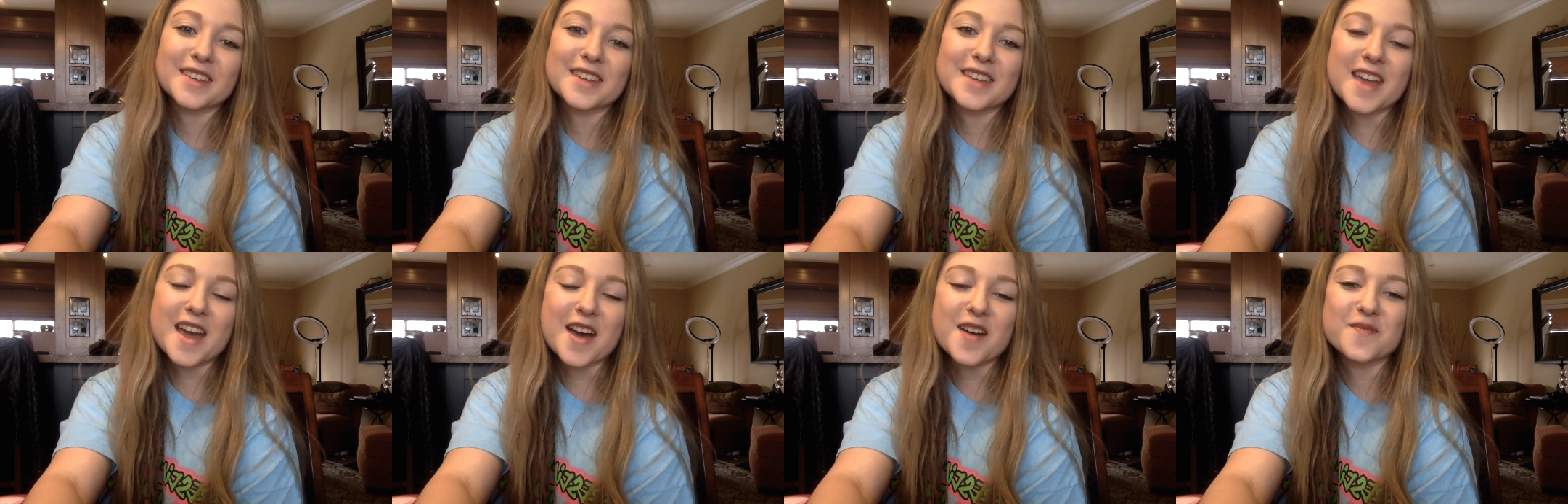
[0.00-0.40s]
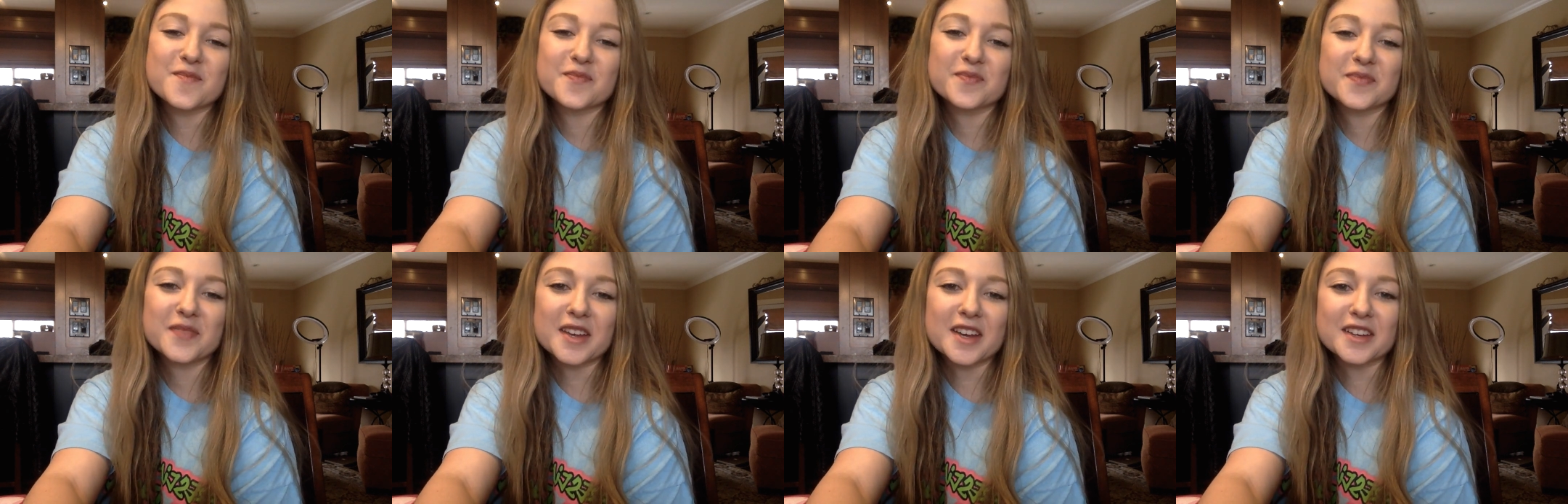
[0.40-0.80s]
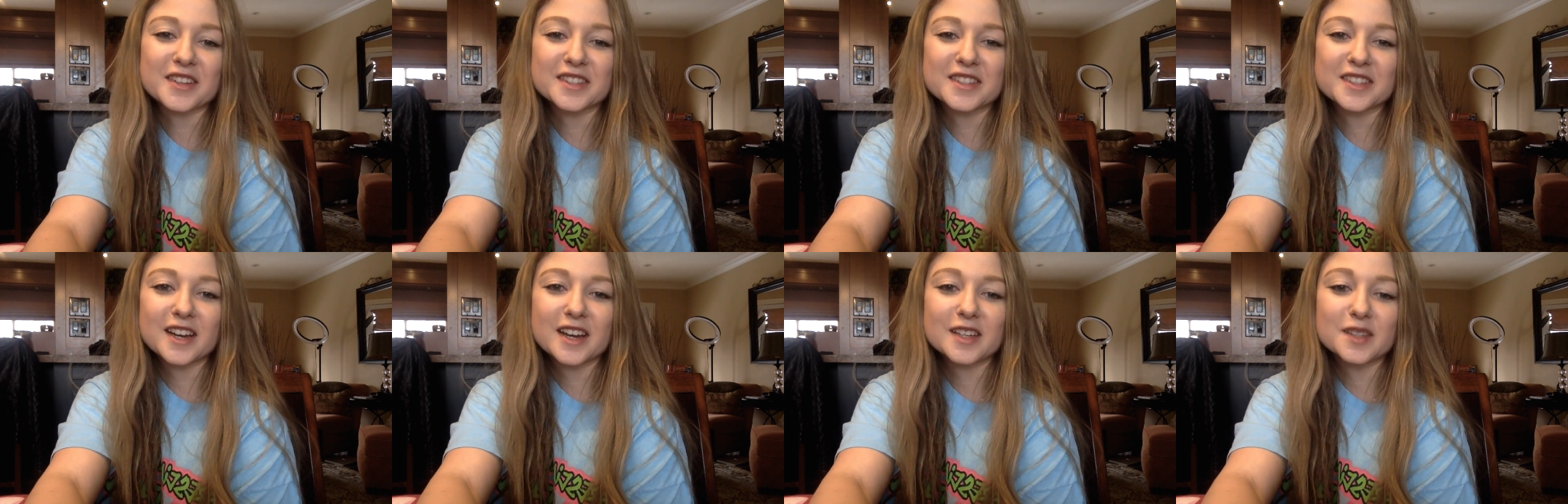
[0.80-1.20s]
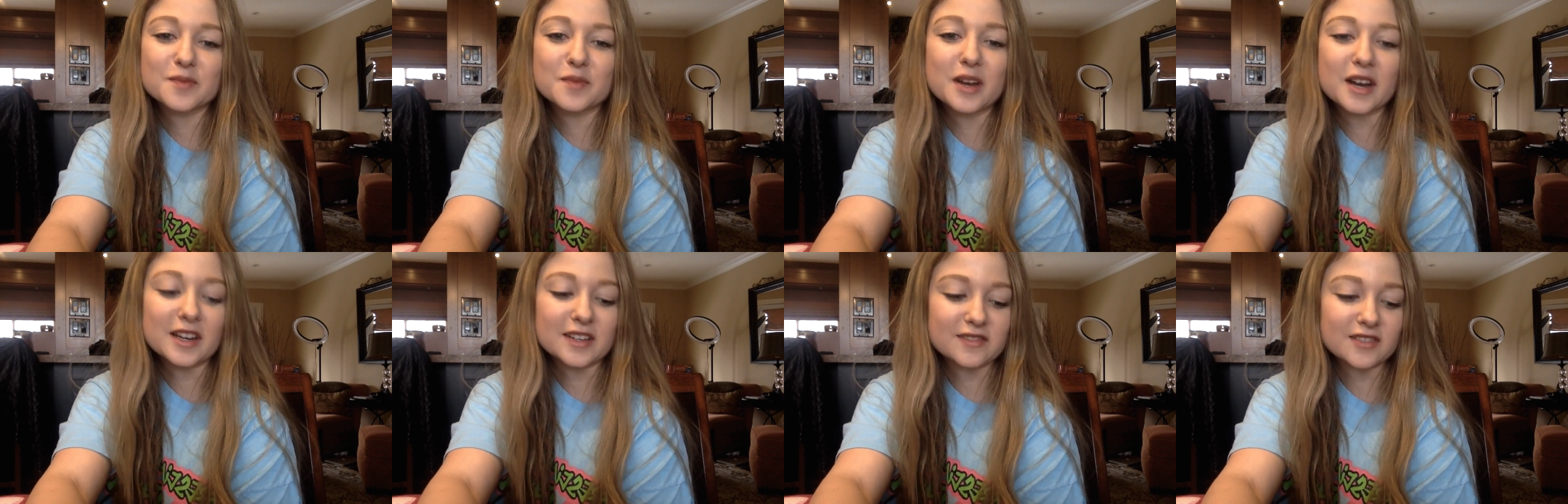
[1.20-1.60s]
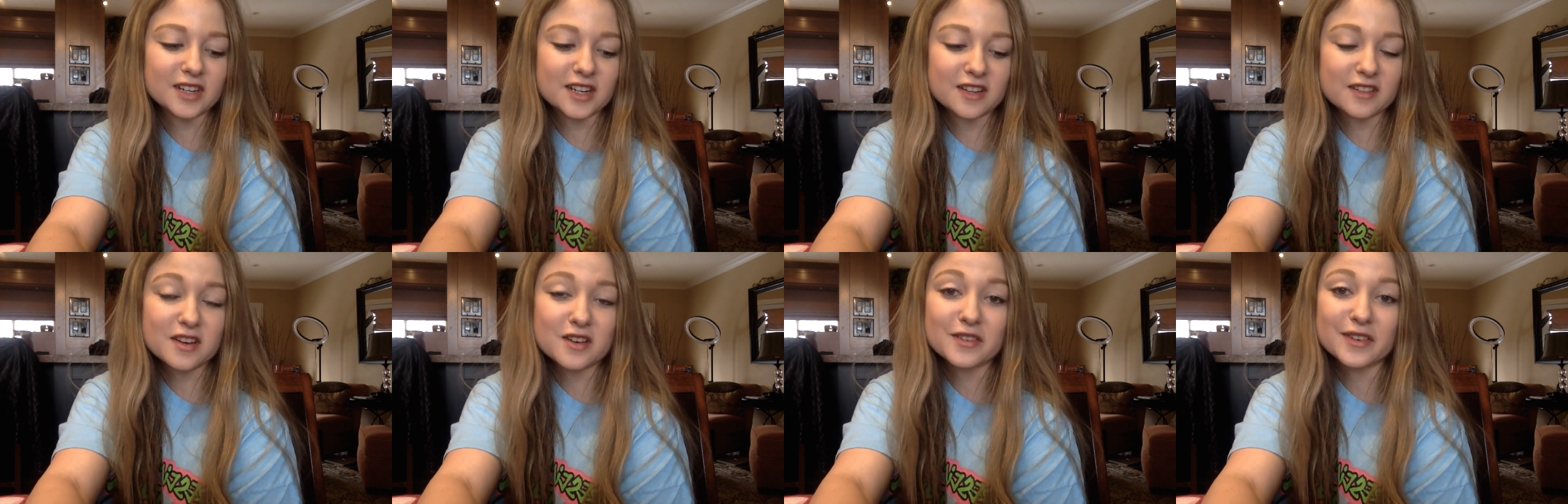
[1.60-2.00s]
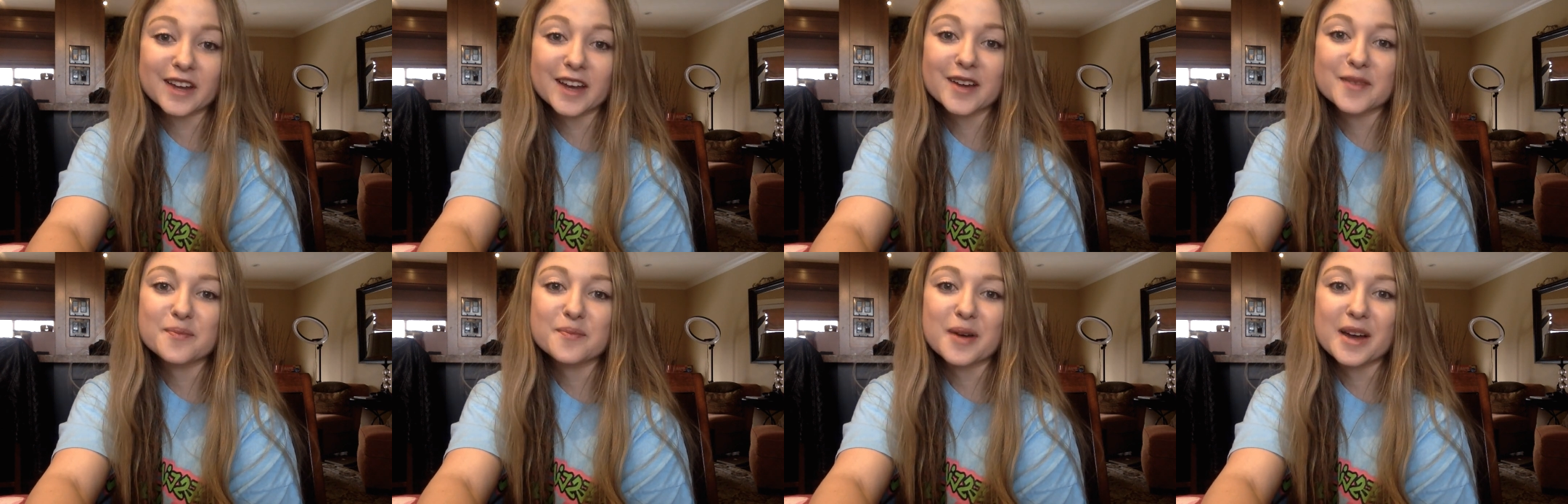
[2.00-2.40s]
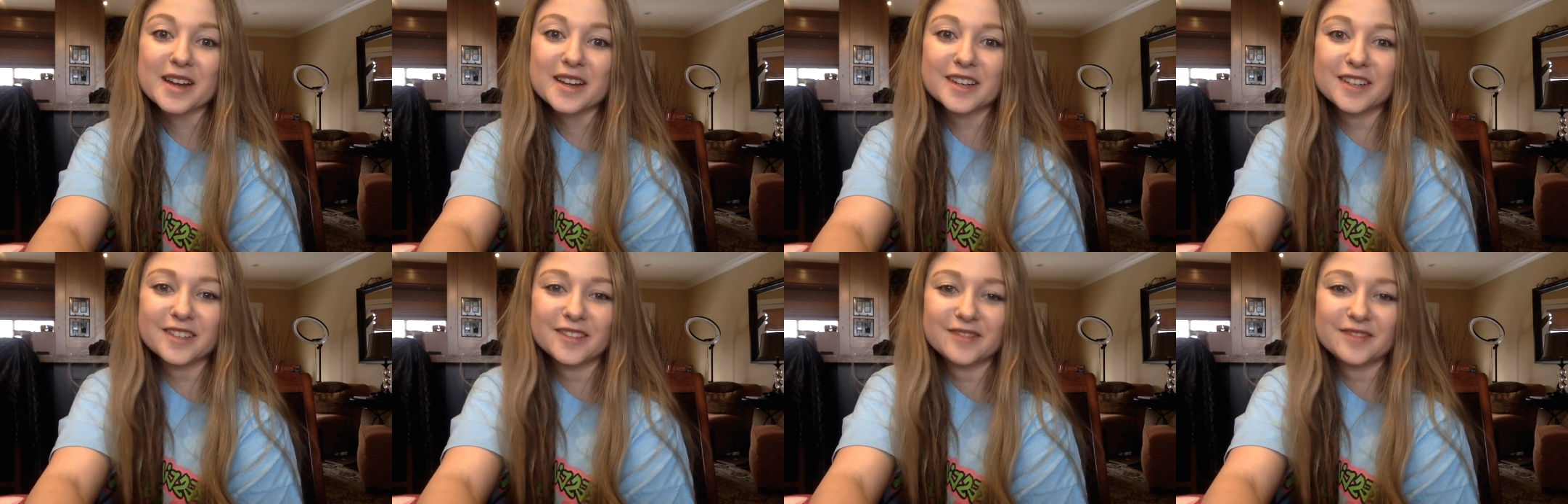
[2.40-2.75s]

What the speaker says: Yeah, I'll see you guys in my next video though. Okay, bye.